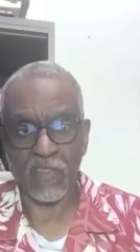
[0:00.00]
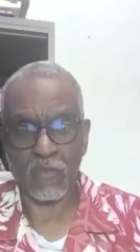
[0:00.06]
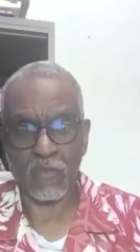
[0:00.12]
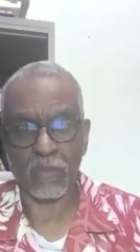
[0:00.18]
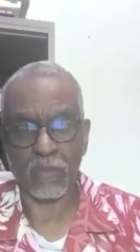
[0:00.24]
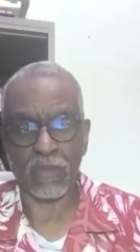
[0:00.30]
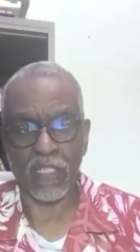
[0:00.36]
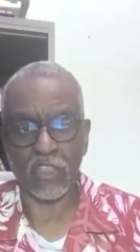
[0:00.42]
to
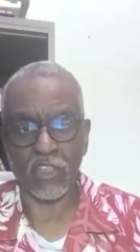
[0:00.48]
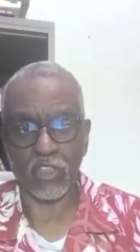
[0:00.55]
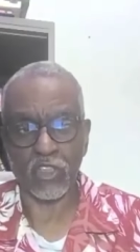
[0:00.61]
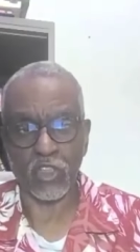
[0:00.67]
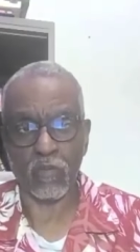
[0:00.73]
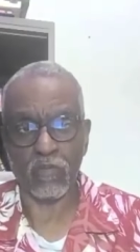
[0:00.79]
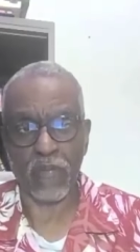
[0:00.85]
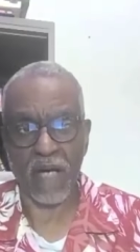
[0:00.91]
replace
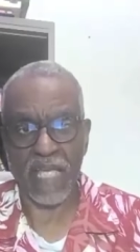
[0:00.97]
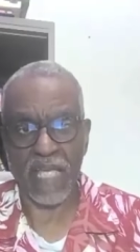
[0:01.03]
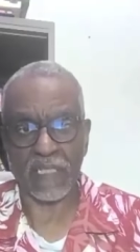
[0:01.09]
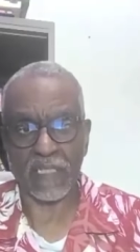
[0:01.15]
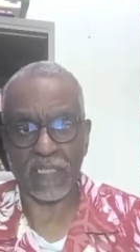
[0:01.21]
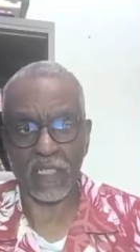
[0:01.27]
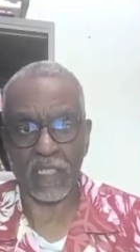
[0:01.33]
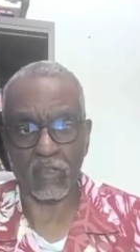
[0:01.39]
Joe
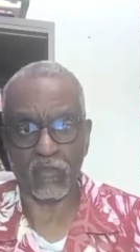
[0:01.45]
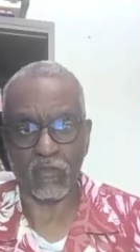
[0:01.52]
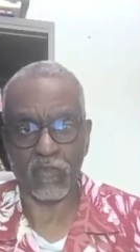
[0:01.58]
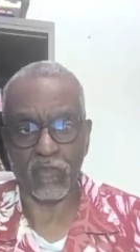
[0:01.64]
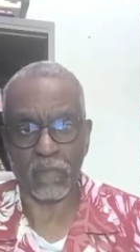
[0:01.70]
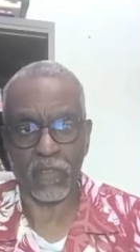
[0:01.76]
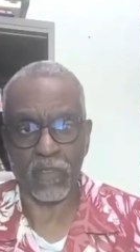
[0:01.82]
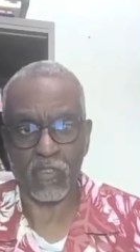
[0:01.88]
Biden in
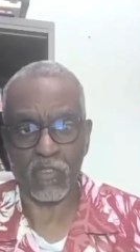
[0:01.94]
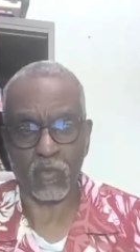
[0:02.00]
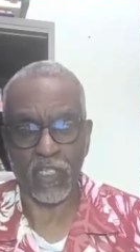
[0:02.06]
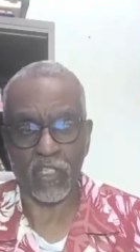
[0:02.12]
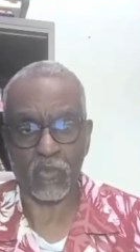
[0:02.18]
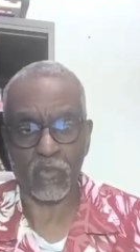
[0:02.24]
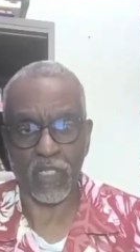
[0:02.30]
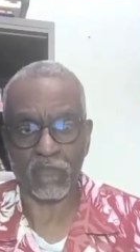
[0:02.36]
November
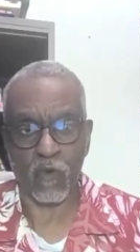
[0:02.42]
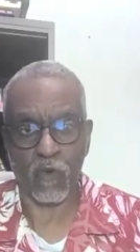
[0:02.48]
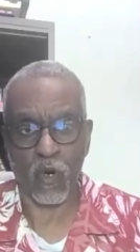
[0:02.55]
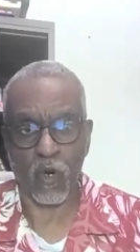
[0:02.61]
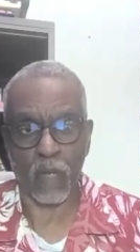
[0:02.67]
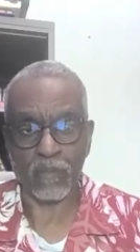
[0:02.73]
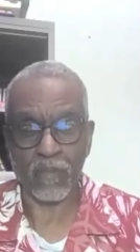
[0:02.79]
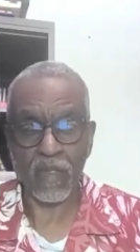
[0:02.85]

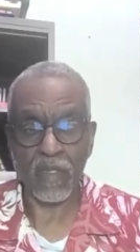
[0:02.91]
2024.